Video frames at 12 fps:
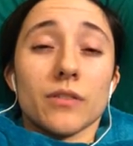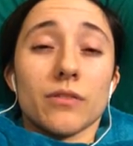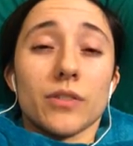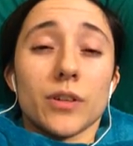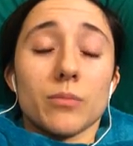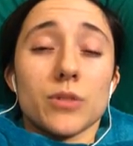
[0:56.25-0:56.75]

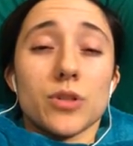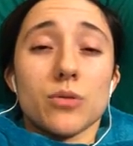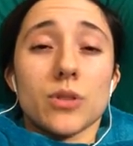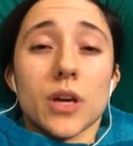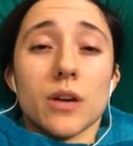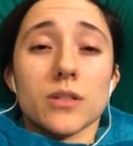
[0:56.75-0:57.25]
from
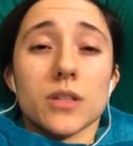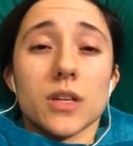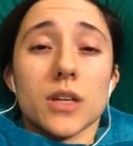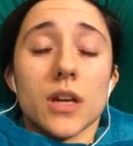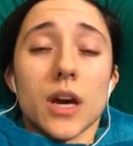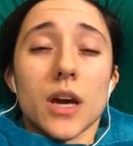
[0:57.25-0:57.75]

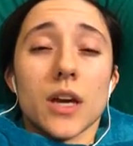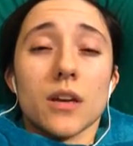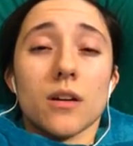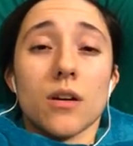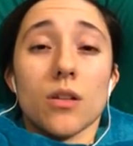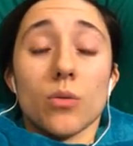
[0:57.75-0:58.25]

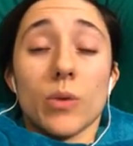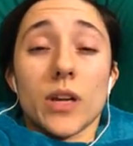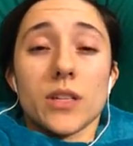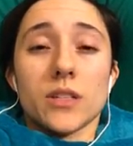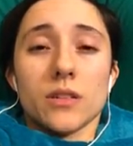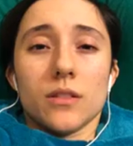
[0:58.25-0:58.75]
2009 all the
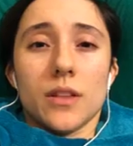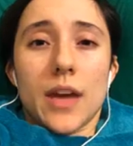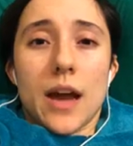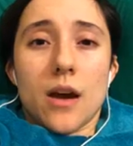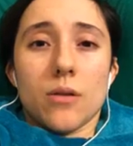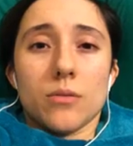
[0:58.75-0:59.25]
way till
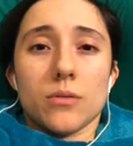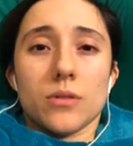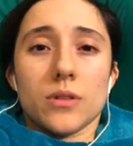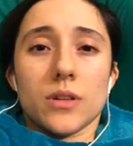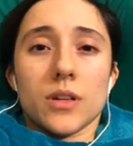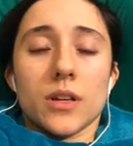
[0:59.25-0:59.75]
now.
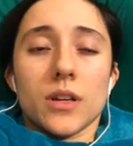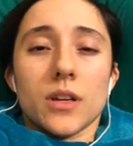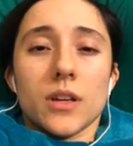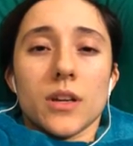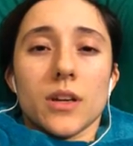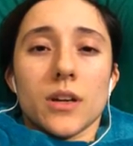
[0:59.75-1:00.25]

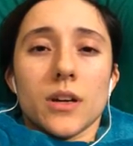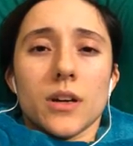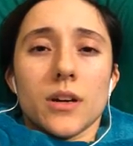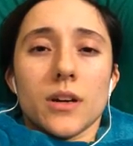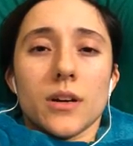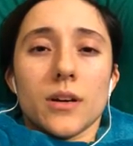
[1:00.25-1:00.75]

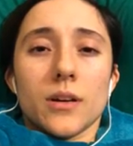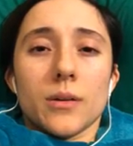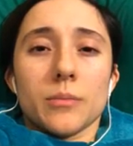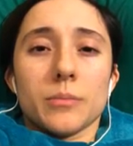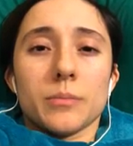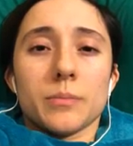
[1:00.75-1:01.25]

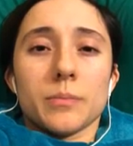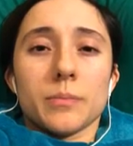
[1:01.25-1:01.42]
For